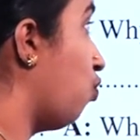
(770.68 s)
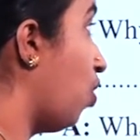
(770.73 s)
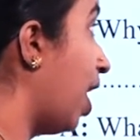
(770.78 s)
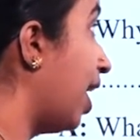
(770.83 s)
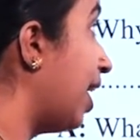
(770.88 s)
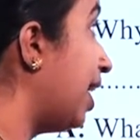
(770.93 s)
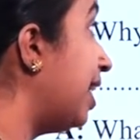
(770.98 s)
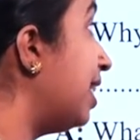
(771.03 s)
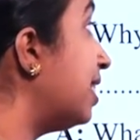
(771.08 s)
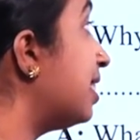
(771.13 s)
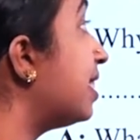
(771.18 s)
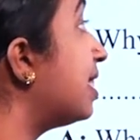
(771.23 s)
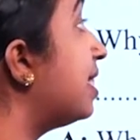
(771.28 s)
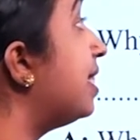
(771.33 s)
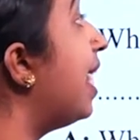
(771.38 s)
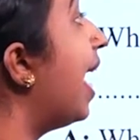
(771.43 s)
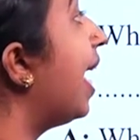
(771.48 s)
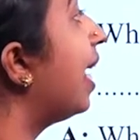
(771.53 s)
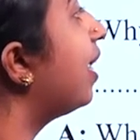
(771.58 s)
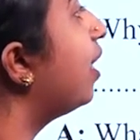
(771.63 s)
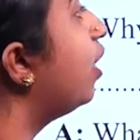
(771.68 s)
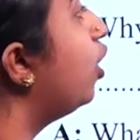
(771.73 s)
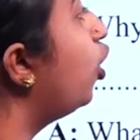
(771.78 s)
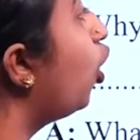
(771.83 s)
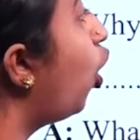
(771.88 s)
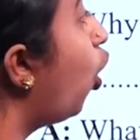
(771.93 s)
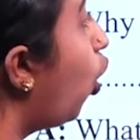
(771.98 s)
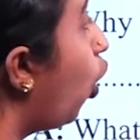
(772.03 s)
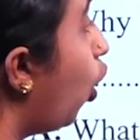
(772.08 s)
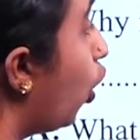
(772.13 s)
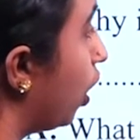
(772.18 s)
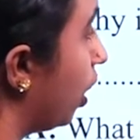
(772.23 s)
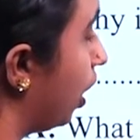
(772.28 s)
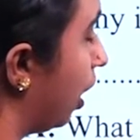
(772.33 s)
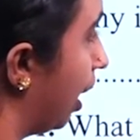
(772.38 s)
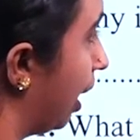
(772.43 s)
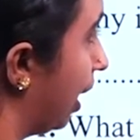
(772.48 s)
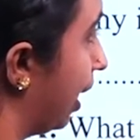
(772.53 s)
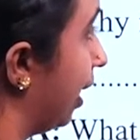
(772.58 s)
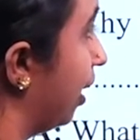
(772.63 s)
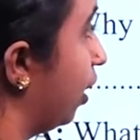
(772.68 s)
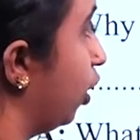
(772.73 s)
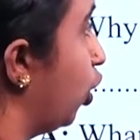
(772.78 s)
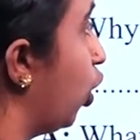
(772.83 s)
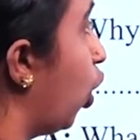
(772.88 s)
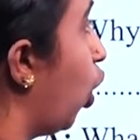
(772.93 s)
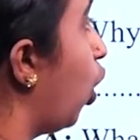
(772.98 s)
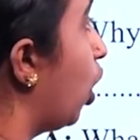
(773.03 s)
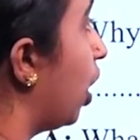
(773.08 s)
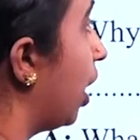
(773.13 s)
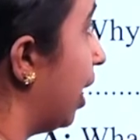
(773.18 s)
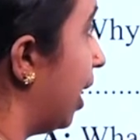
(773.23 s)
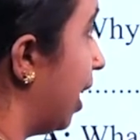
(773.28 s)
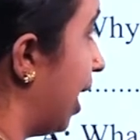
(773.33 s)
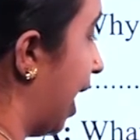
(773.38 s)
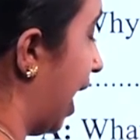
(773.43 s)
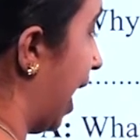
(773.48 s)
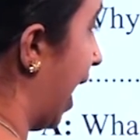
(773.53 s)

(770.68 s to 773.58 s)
Why is that dog running? Dog and the